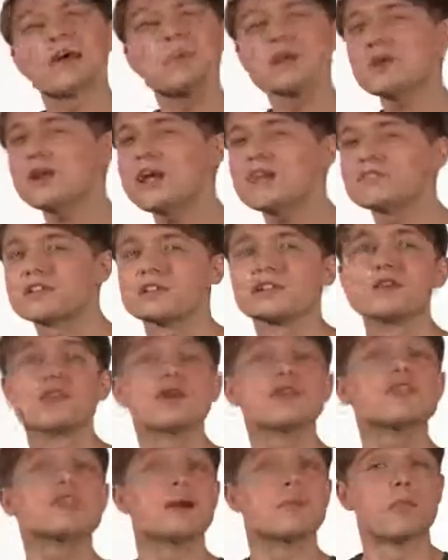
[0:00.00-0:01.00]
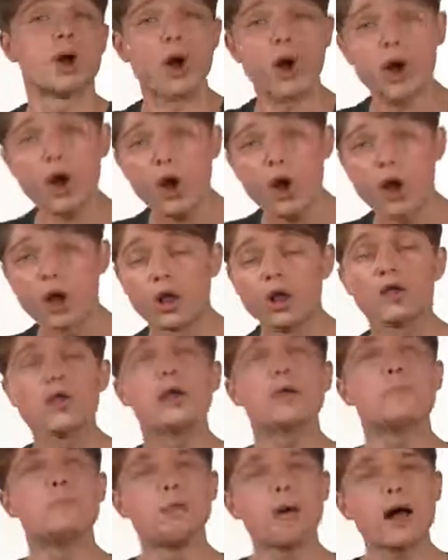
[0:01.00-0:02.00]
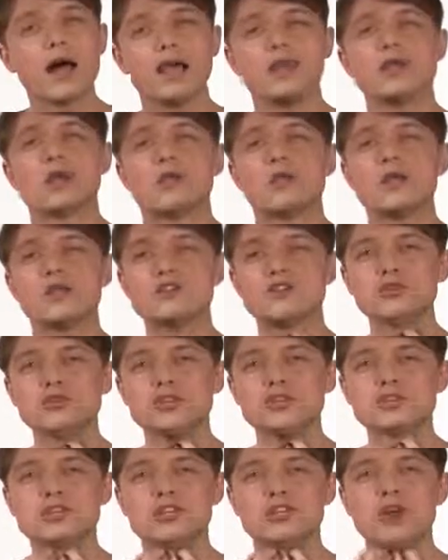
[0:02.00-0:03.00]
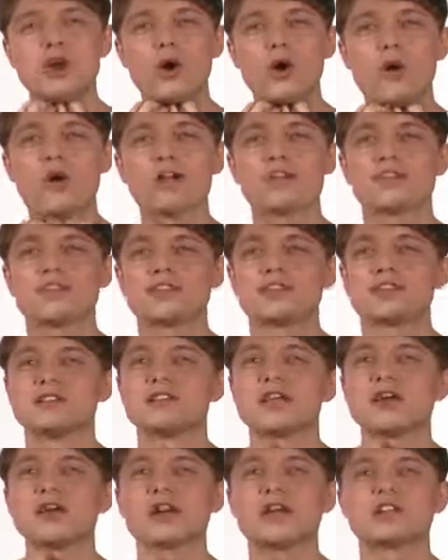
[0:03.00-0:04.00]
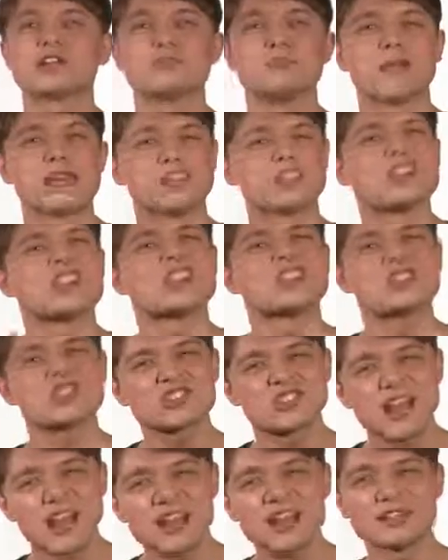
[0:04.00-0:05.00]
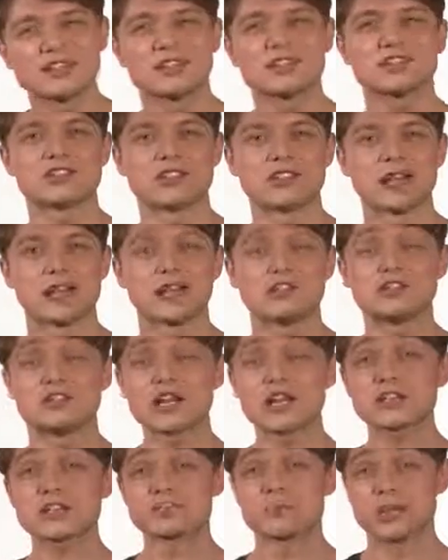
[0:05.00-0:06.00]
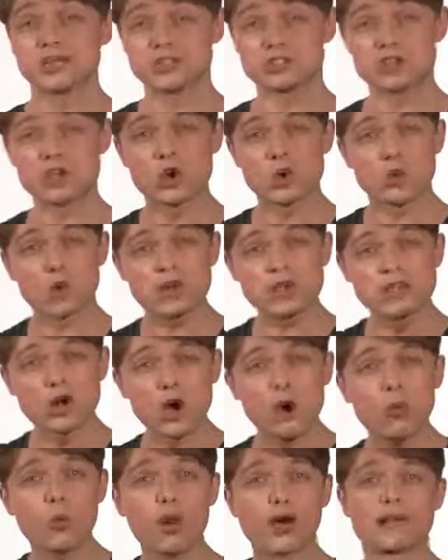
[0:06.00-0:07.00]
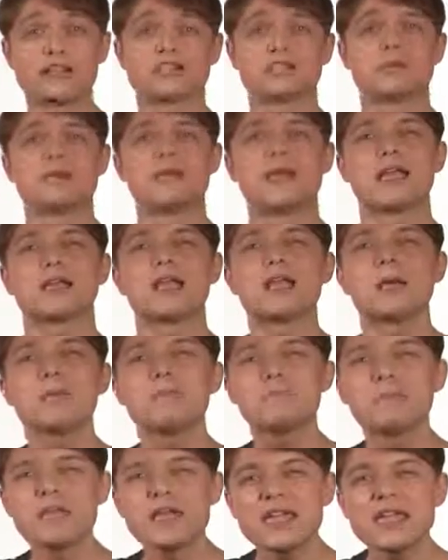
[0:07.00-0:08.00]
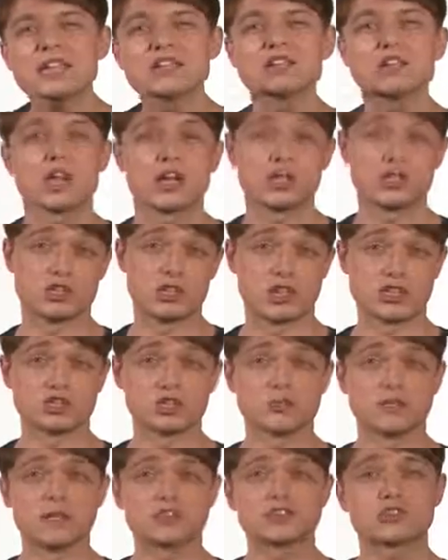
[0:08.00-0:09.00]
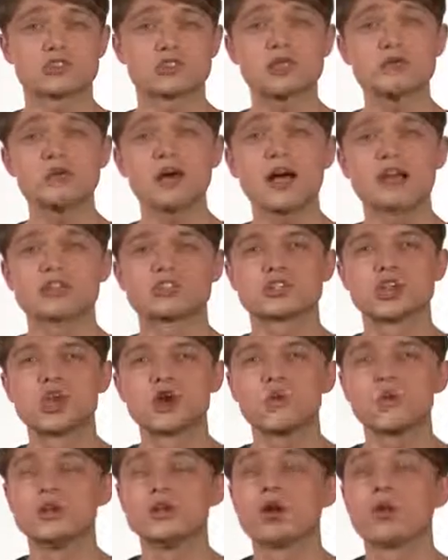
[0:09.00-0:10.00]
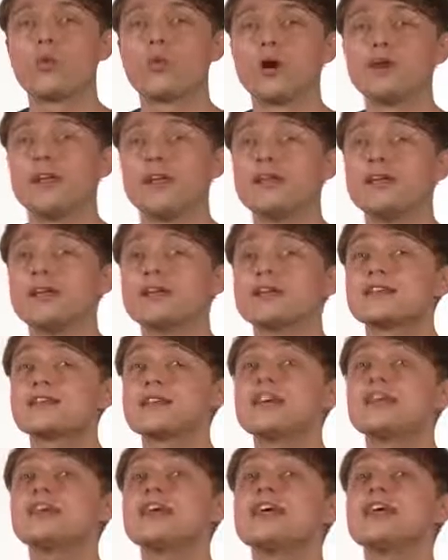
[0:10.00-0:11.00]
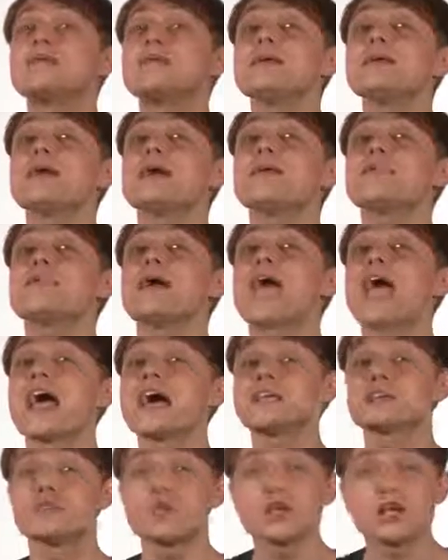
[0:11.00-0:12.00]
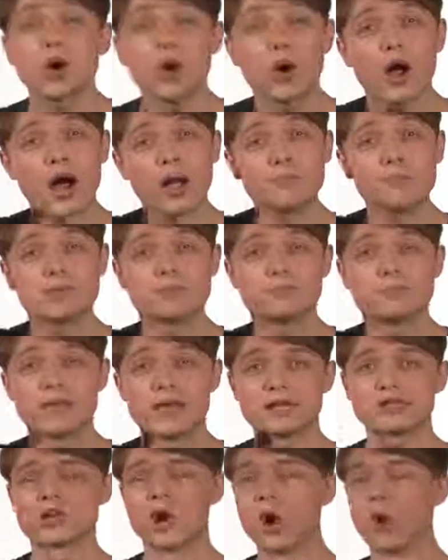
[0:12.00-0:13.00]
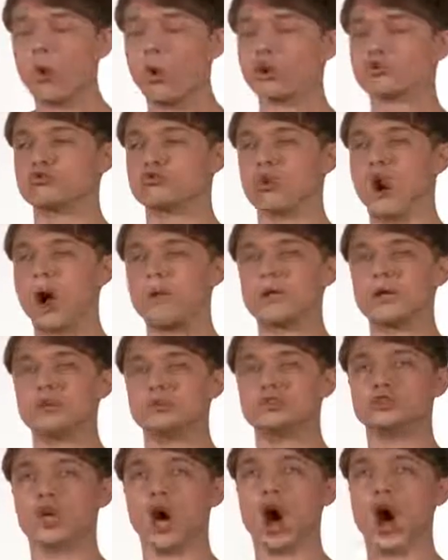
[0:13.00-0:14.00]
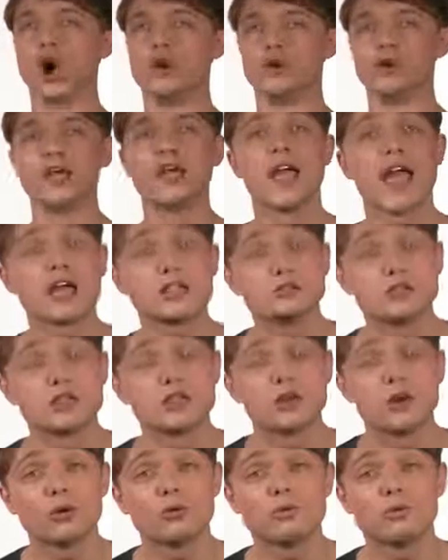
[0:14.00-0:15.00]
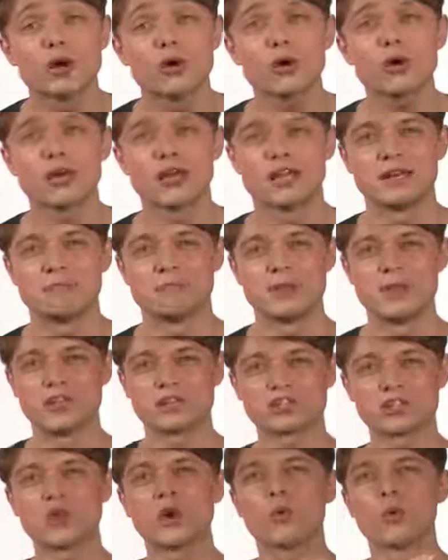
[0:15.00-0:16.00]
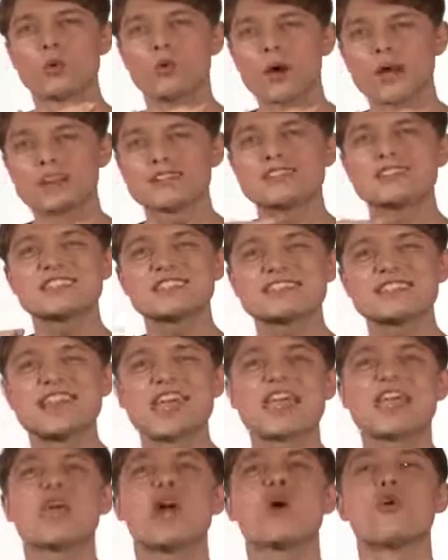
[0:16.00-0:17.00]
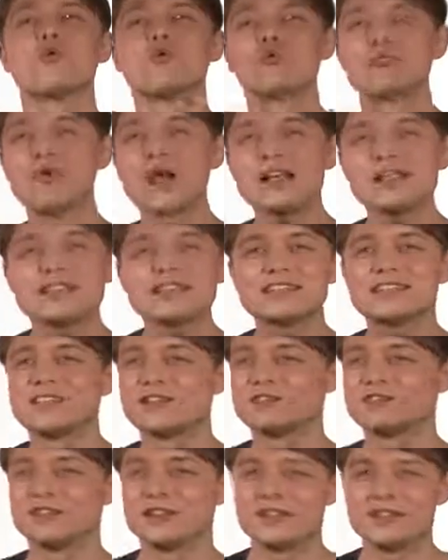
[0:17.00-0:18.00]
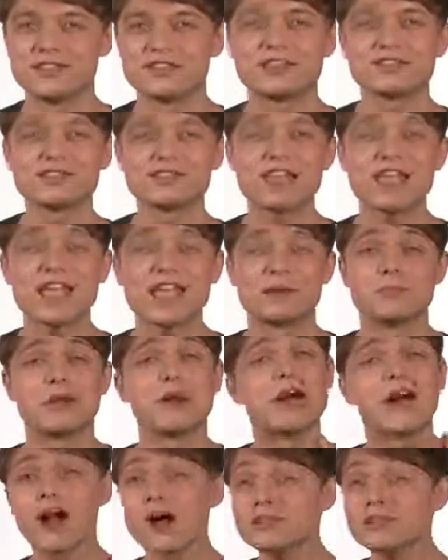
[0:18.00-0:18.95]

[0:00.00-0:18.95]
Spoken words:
Now, we don't have to learn them all, but we do need to know that the larynx makes stylistic adjustments. We don't want it to make pitch adjustments too much. We don't want it coming up as we go up in pitch or dropping down as we go lower in pitch. We want it to stay relatively the same.